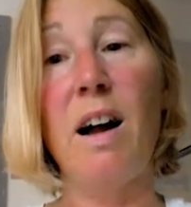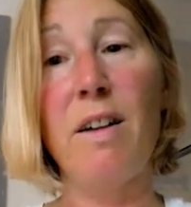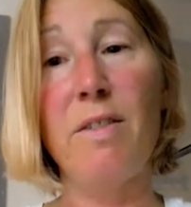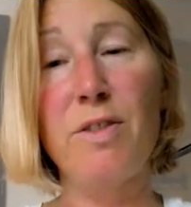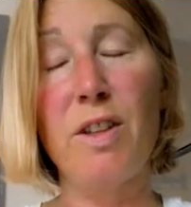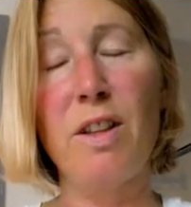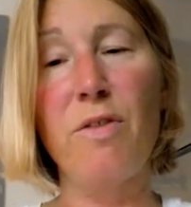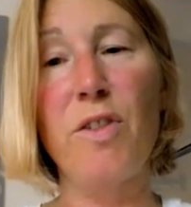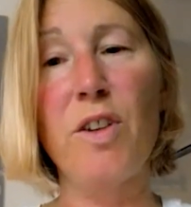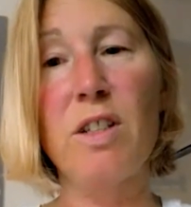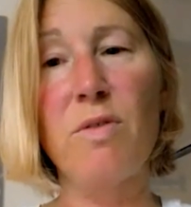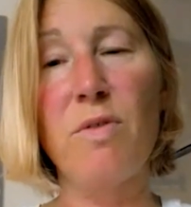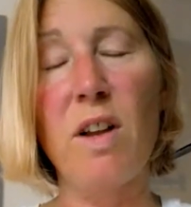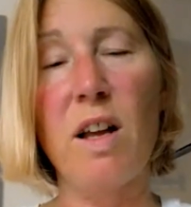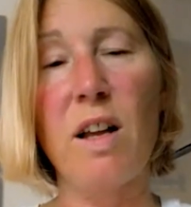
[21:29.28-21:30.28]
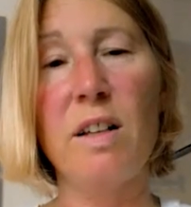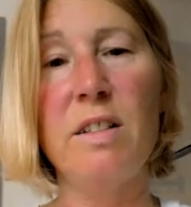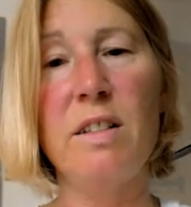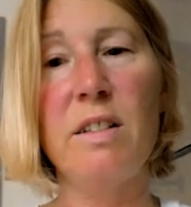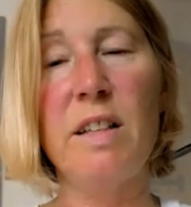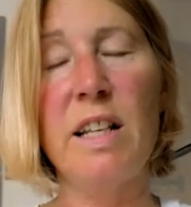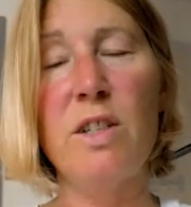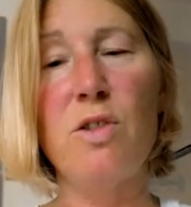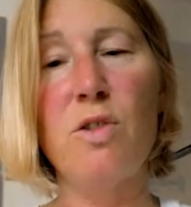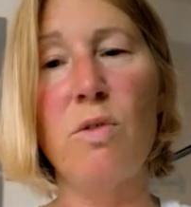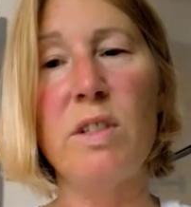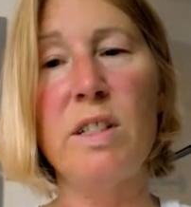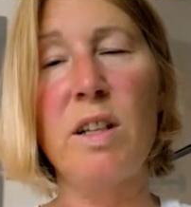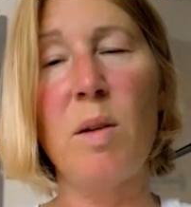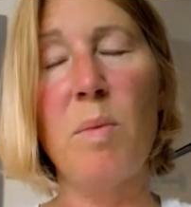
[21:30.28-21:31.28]
After the first flood, the
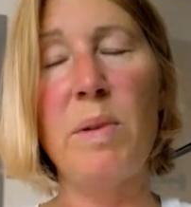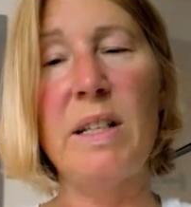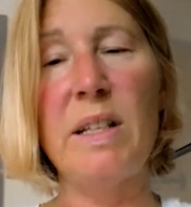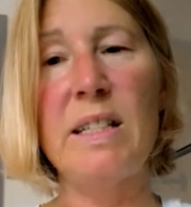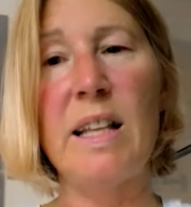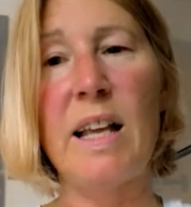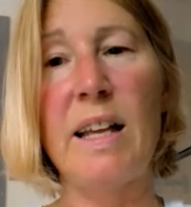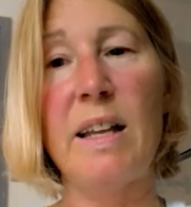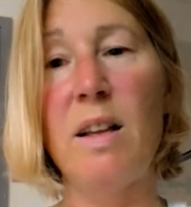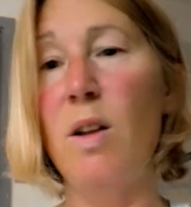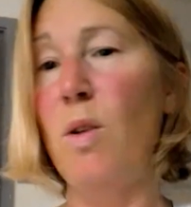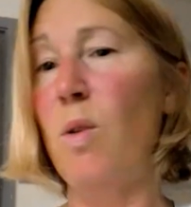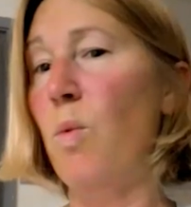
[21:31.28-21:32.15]
insurance companies say,